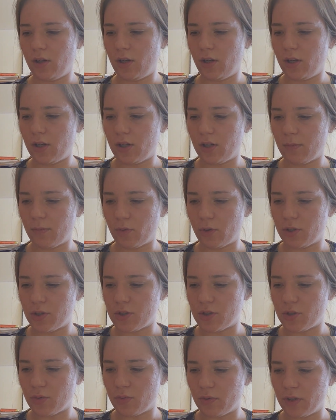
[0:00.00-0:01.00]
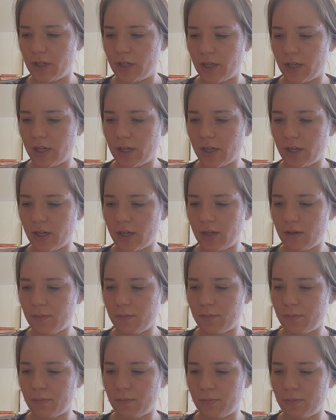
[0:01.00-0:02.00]
And I'm going to
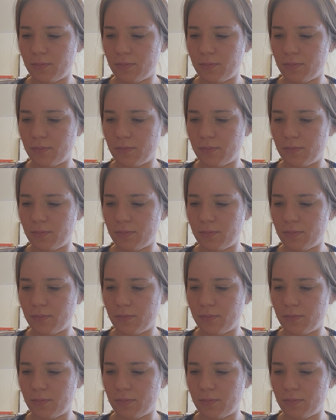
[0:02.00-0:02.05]
recap.